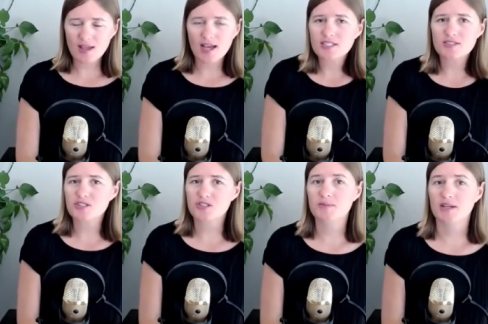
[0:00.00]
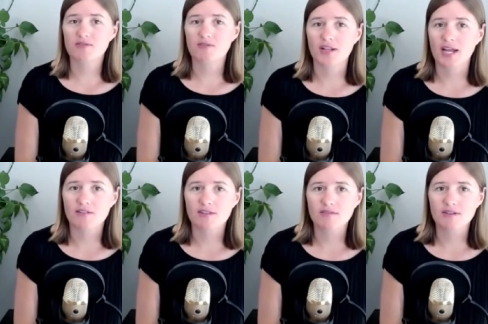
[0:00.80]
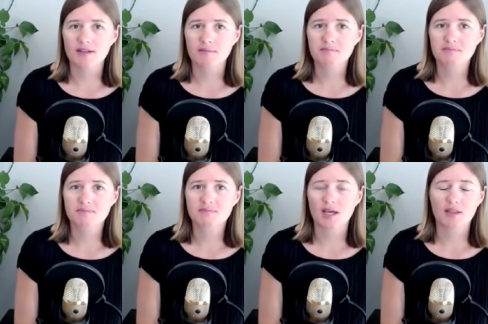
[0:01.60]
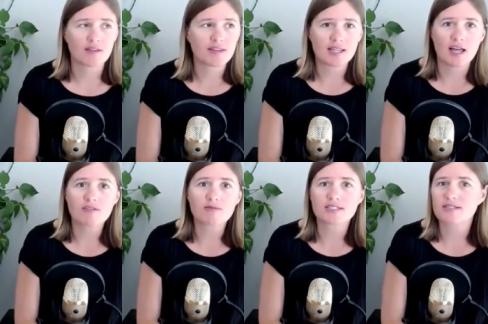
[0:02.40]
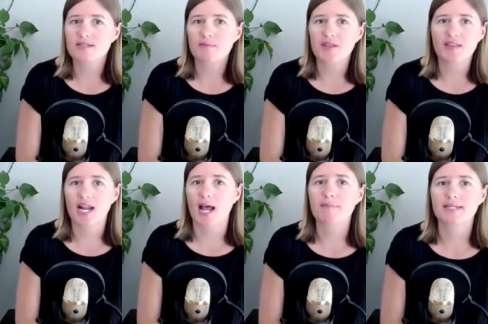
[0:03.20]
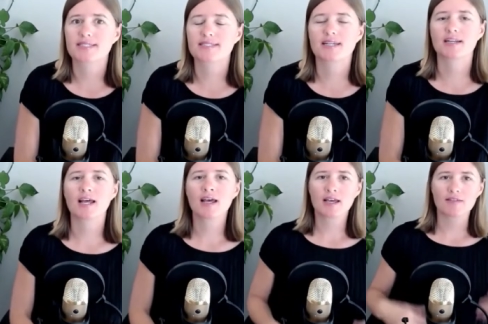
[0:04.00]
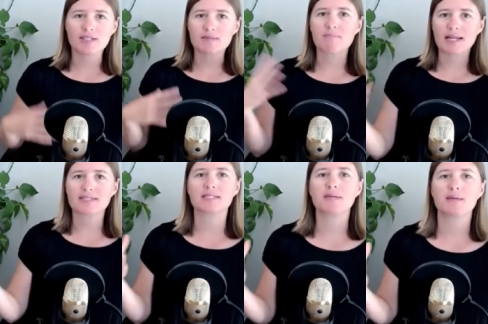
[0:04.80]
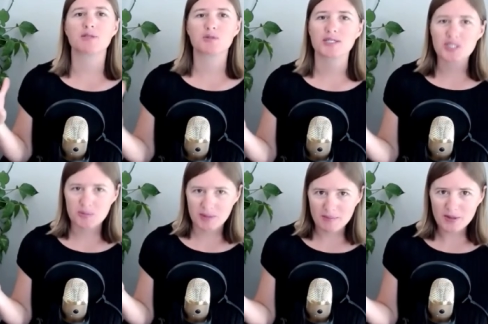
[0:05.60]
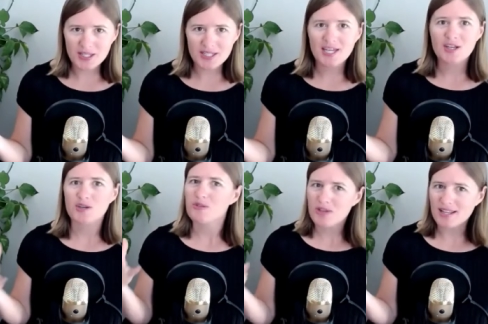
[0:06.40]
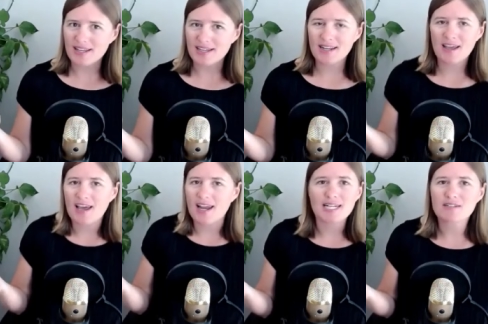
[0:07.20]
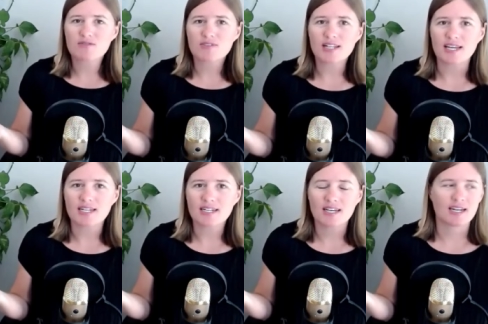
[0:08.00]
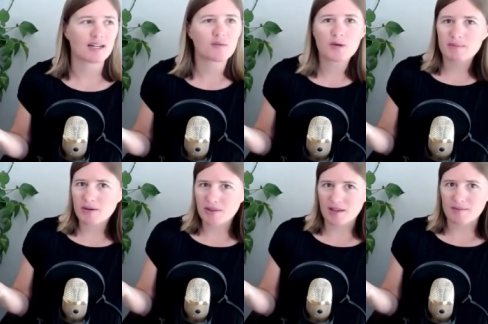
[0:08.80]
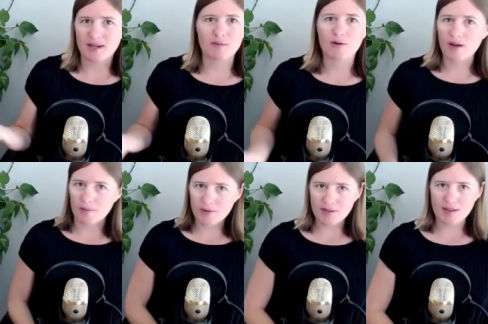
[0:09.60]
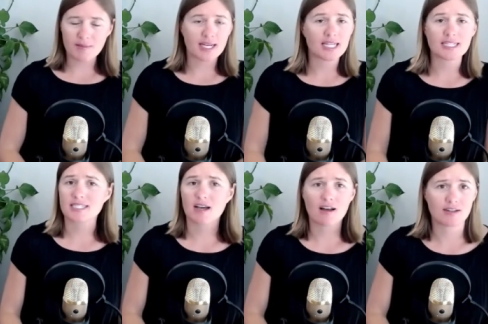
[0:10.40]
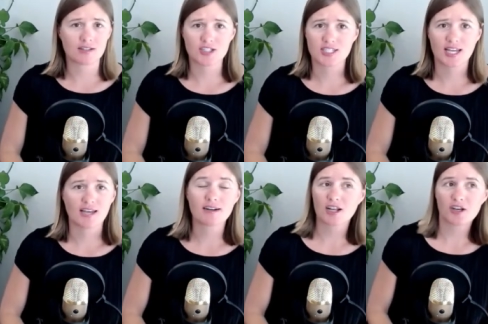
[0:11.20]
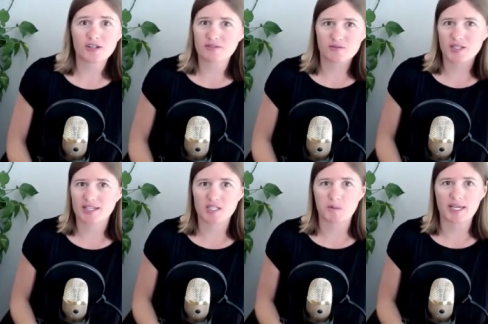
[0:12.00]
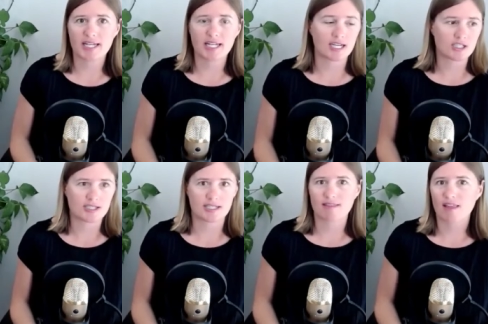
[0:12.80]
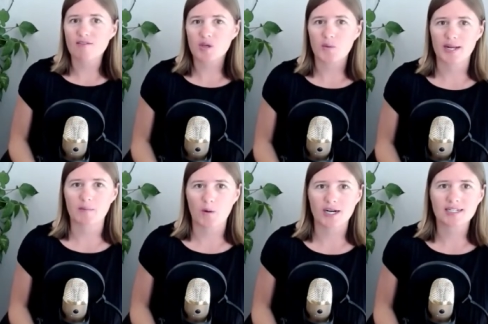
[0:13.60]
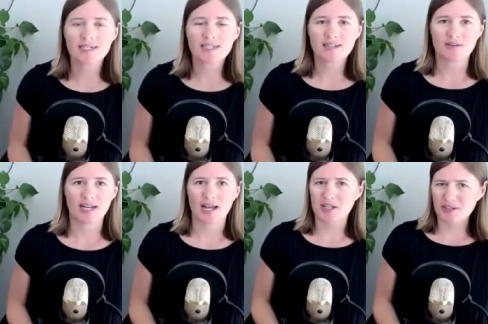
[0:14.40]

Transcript: I just assumed I'd fallen out of love with him. I thought that love was just something that happens. And if it's meant to be between two people, you'll feel it. And I didn't feel it. And I didn't want to be with him. And I broke up with him, and he did not understand. And I couldn't really explain it. I just didn't love you anymore, right?